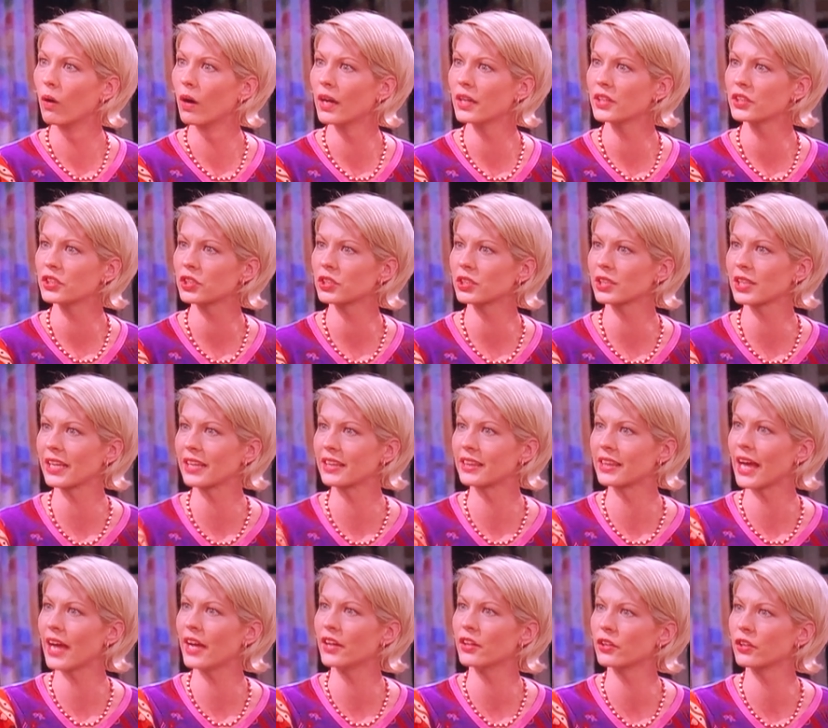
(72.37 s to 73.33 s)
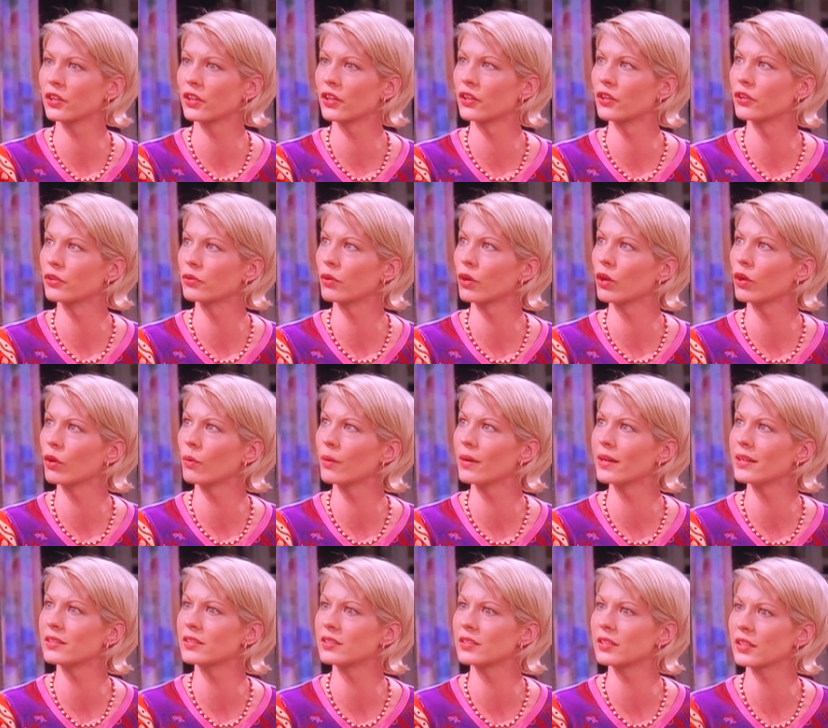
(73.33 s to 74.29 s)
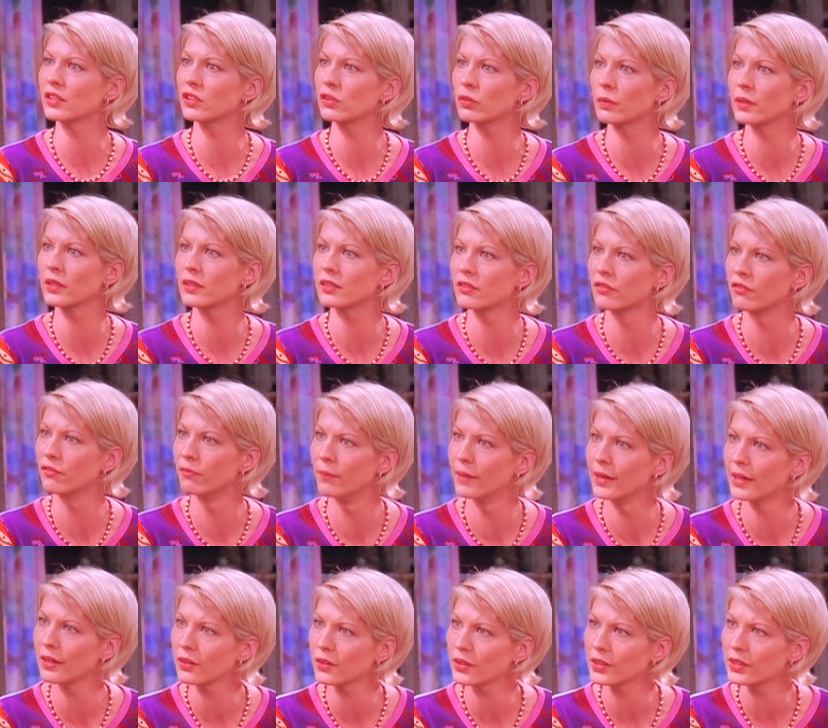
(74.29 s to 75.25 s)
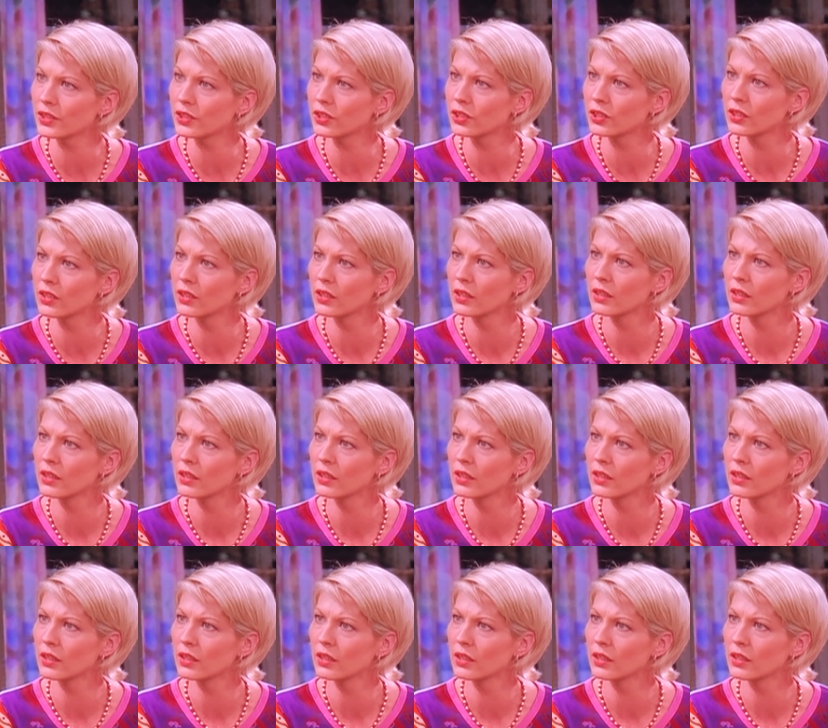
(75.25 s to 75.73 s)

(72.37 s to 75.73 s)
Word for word: What? Just like that, you're gonna throw away six weeks of marriage?